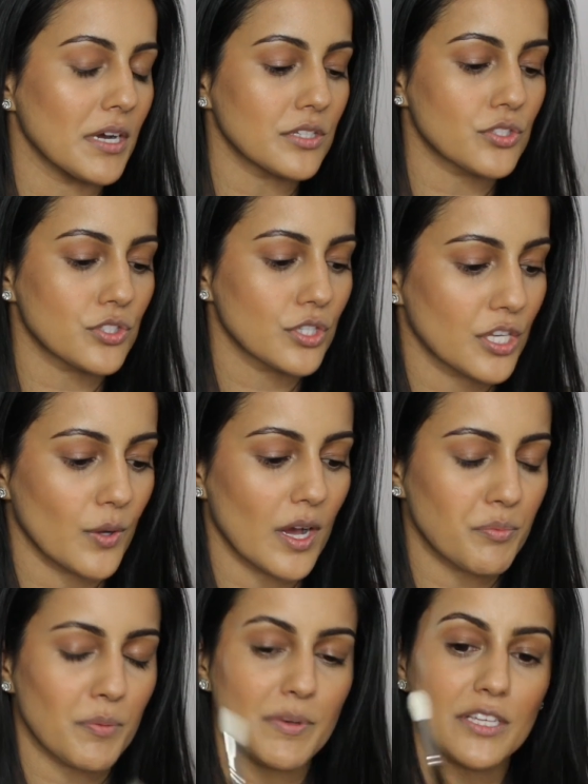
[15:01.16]
much. So
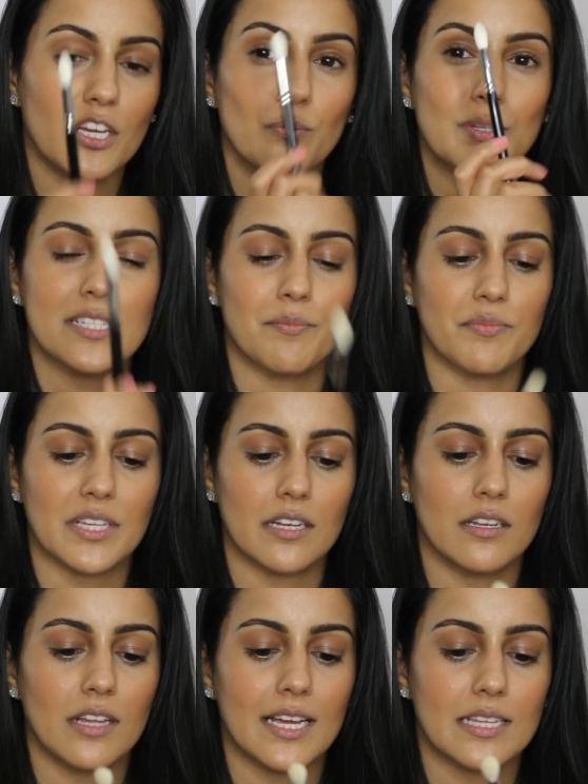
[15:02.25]
I'll probably go in with something
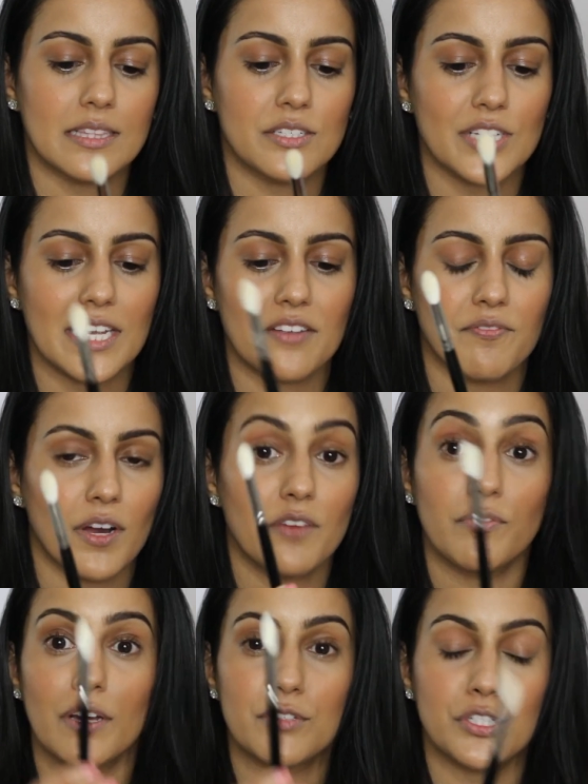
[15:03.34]
like the
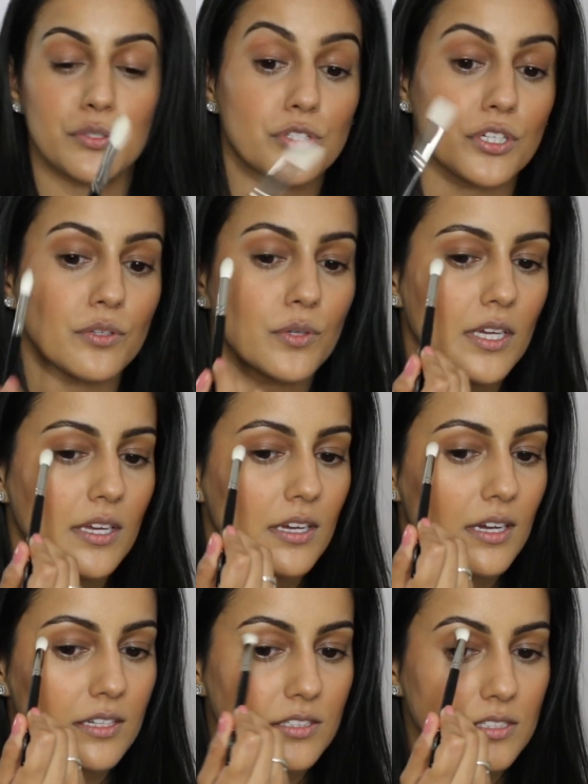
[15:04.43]
J5522
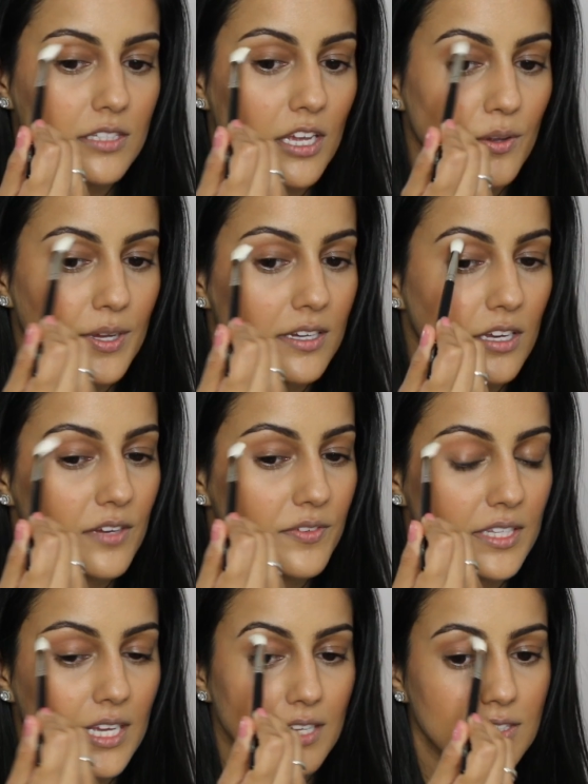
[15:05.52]
and just go in over
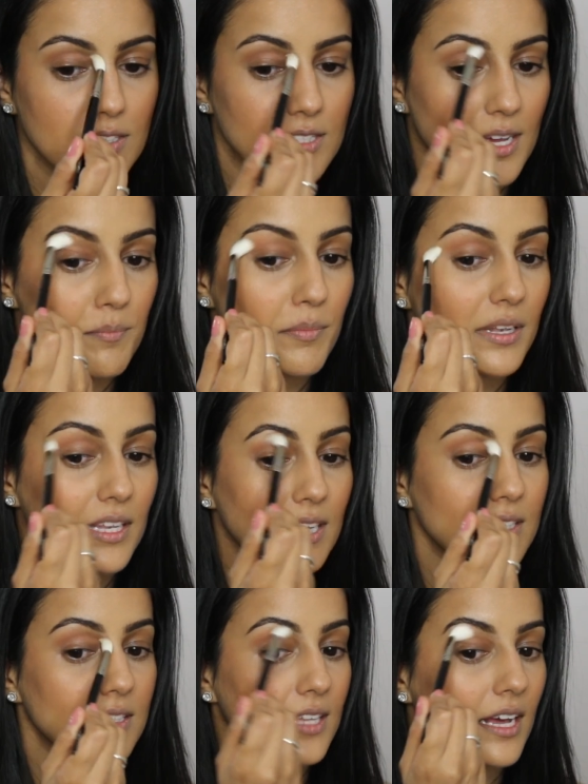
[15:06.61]
the edges and
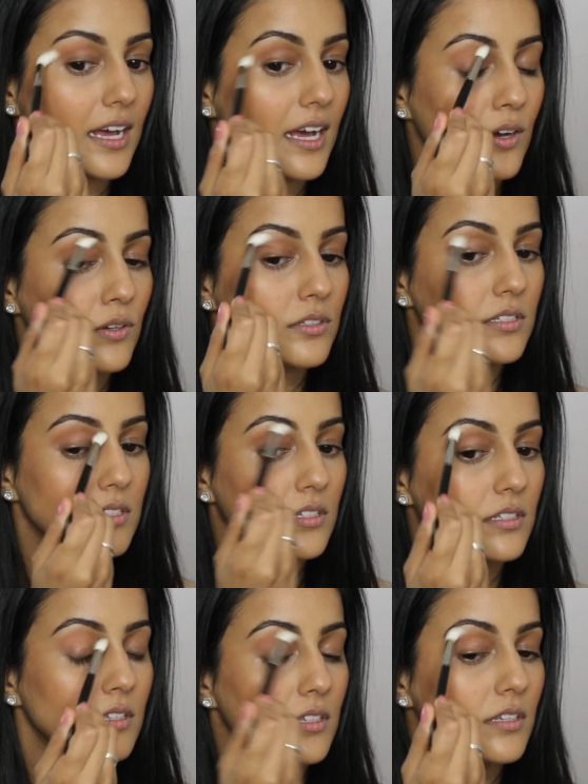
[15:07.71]
blend that out,
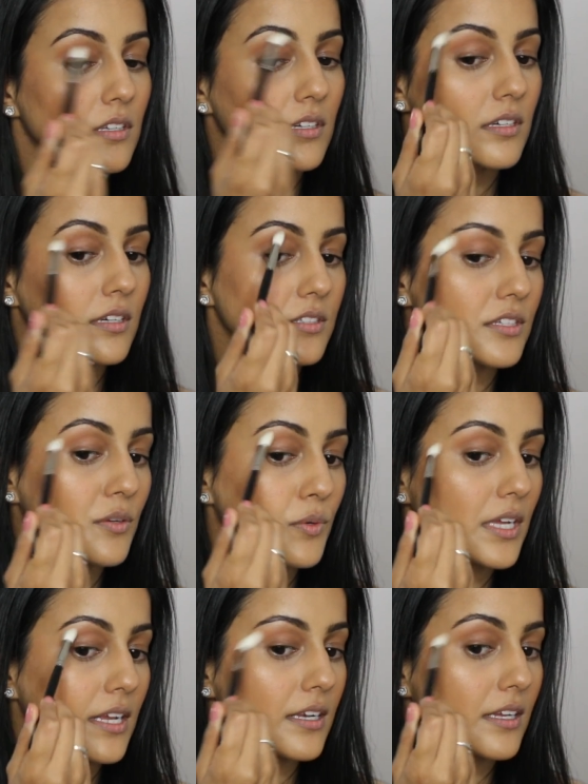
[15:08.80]
because you don't
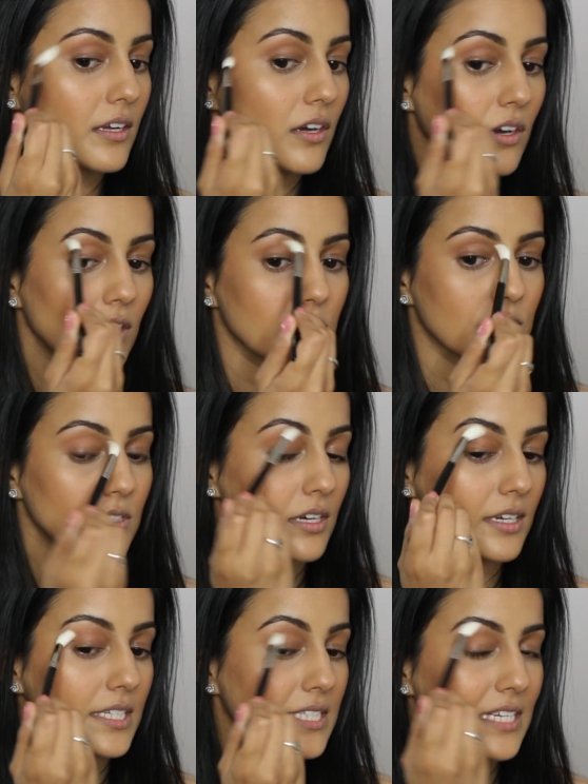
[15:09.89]
want any harsh
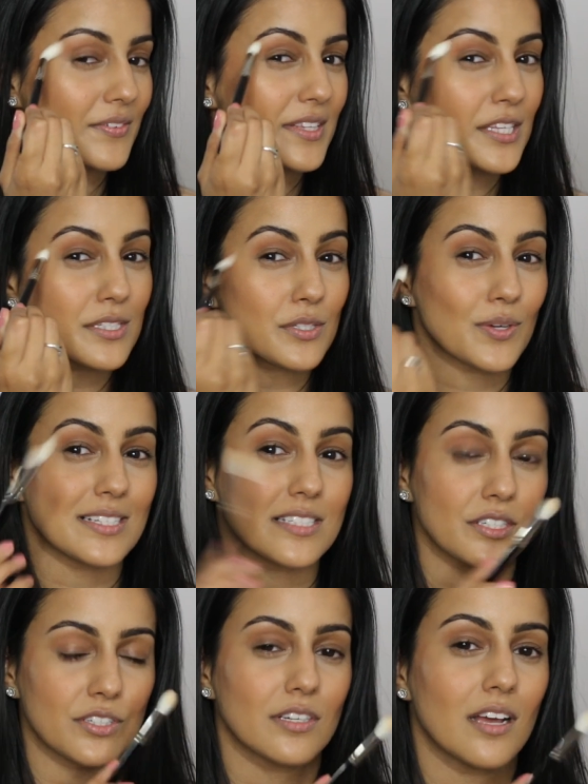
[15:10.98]
lines. Even though it's a
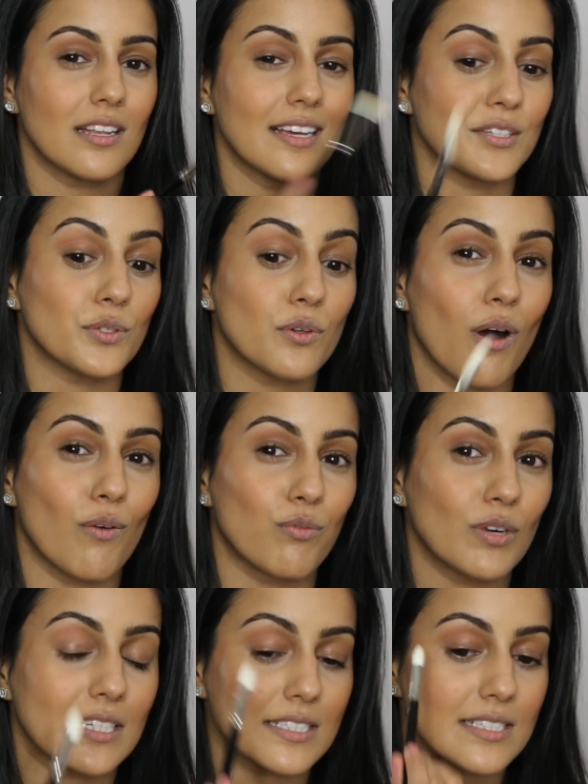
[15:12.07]
transition colour and you can't
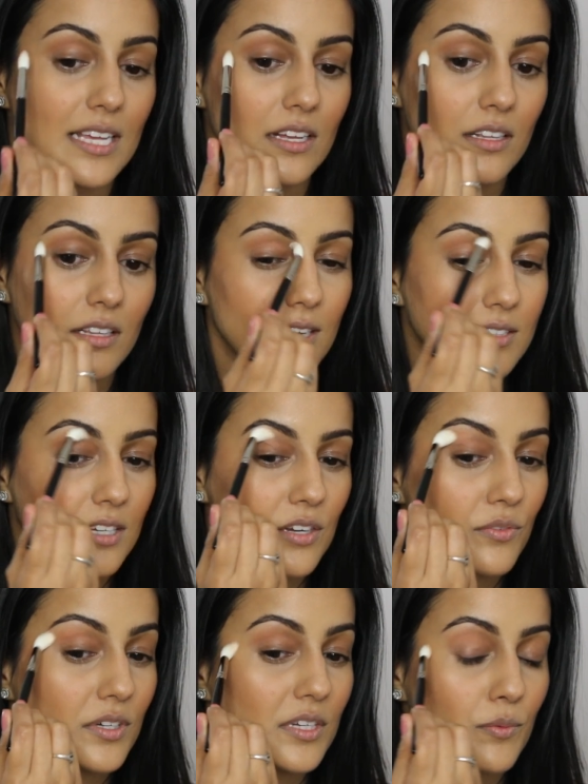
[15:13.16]
really tell, I
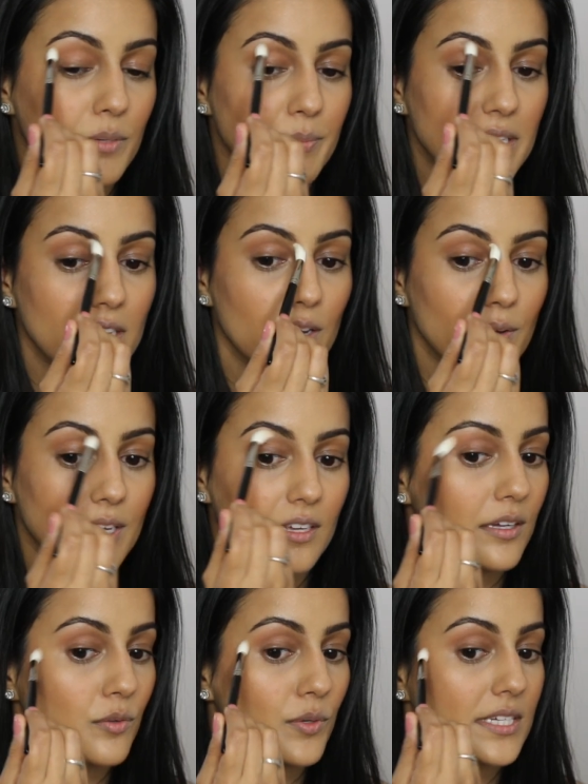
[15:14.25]
don't really want to be going
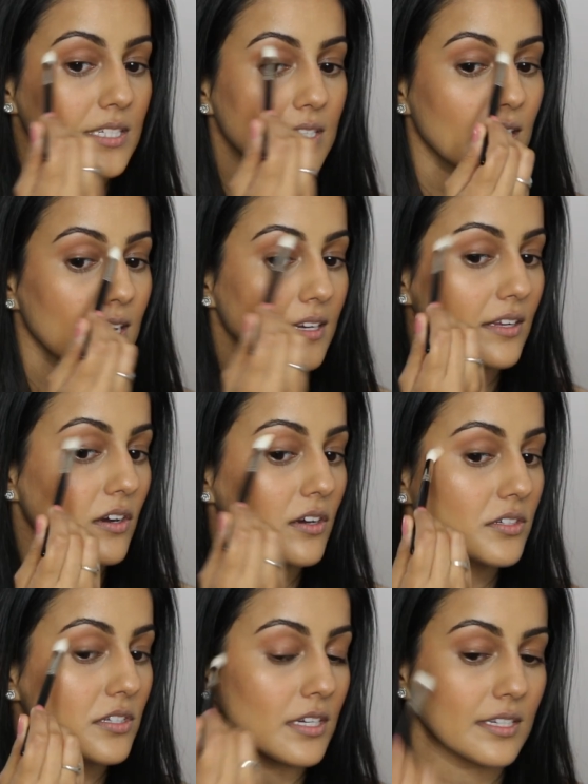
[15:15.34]
and creating any
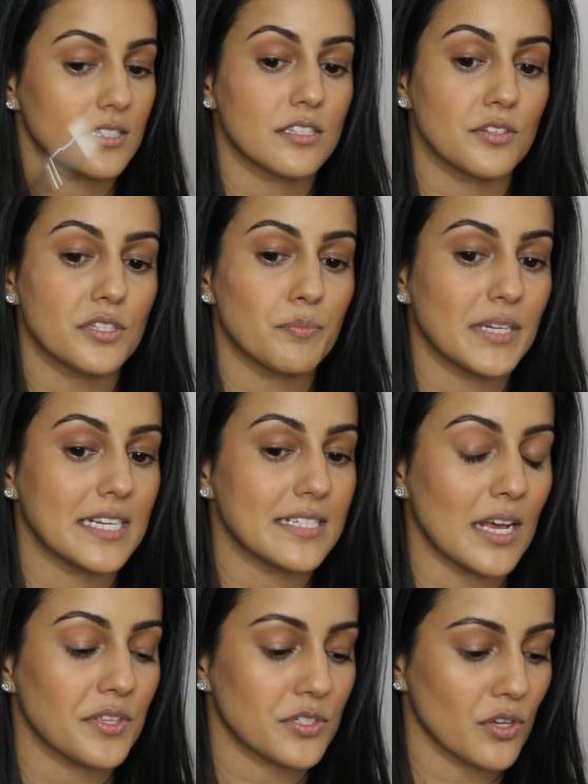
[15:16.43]
harsh lines. So just blend
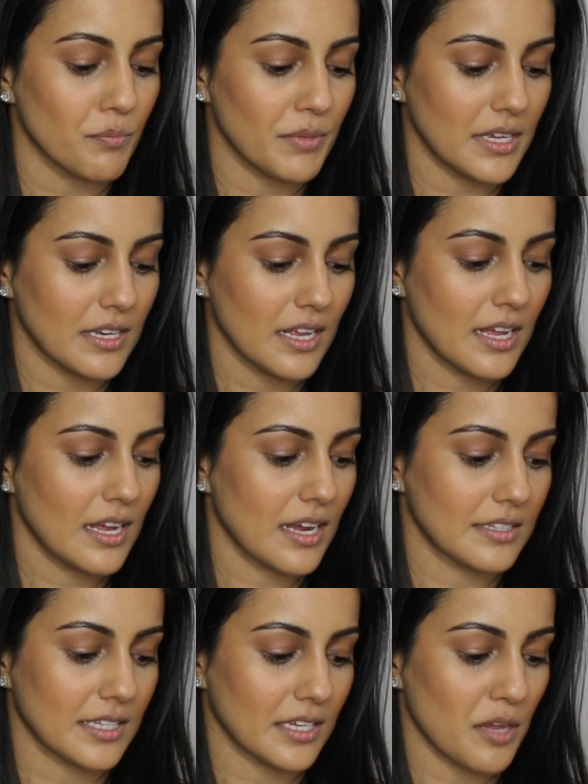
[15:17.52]
out the top bit
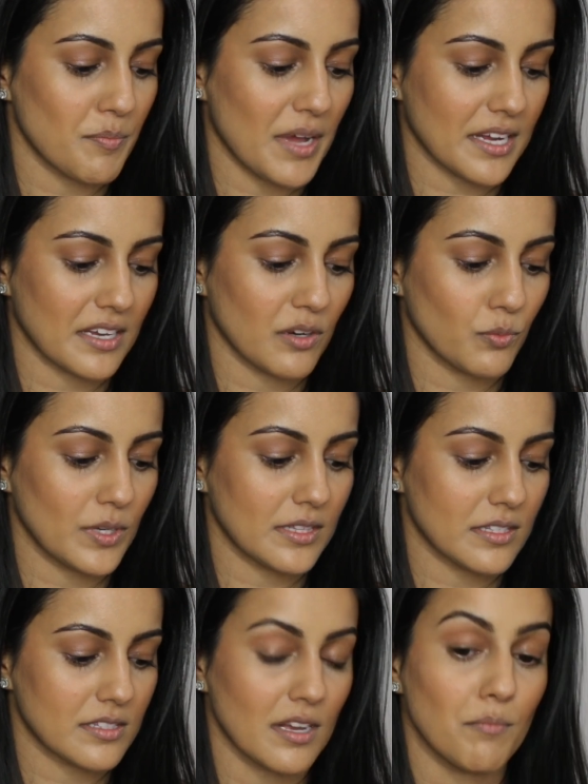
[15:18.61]
and then go back in with
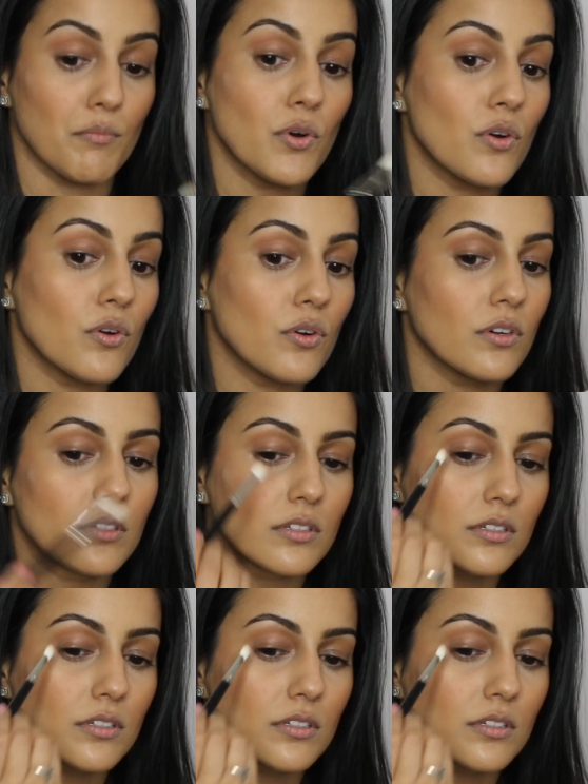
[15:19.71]
some more.